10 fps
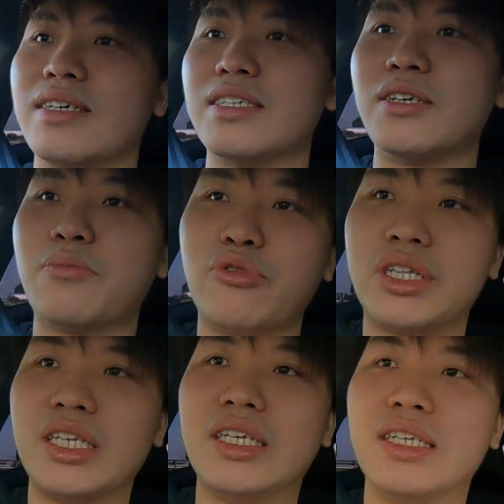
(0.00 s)
it's a
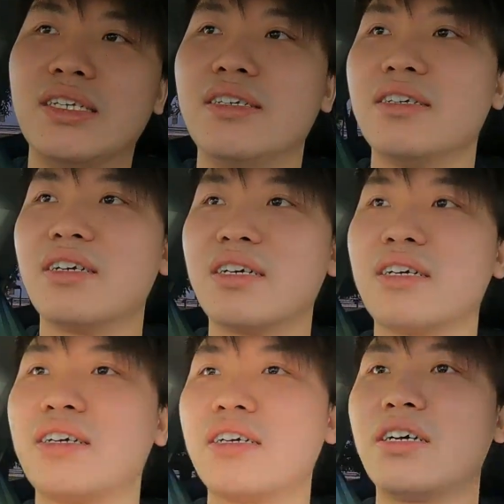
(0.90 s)
pretty
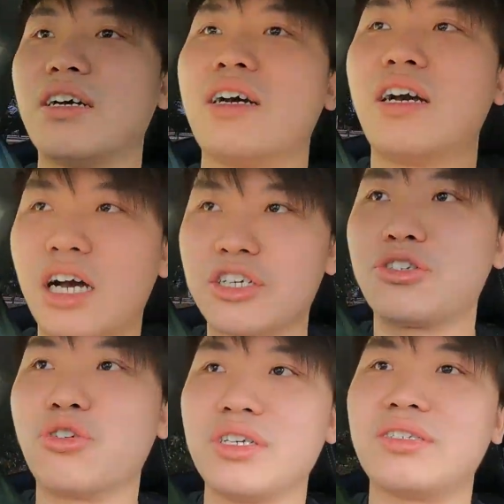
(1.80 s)

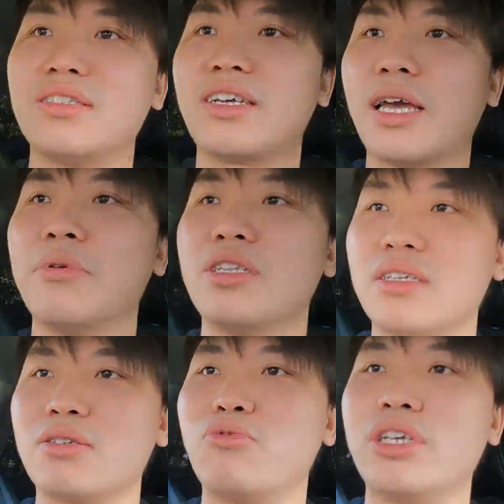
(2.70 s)
harsh noise in the cabin
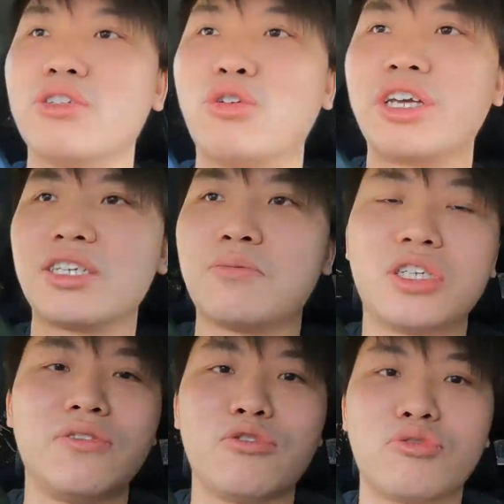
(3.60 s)
and it's pretty annoying,
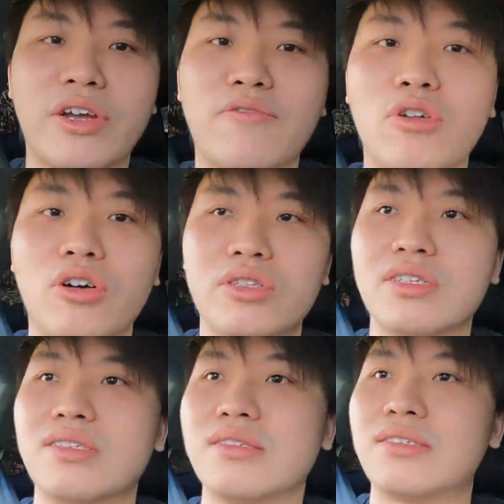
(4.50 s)
especially if you drive for long
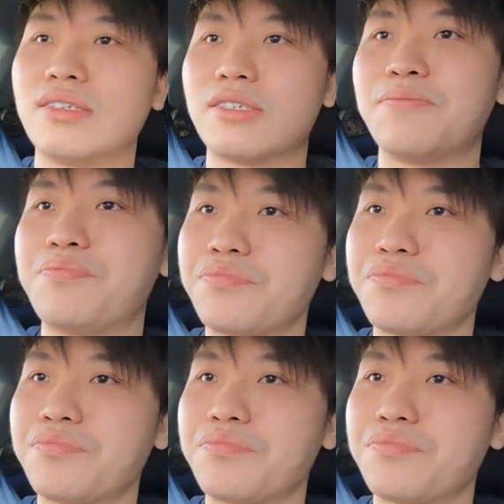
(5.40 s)
distances.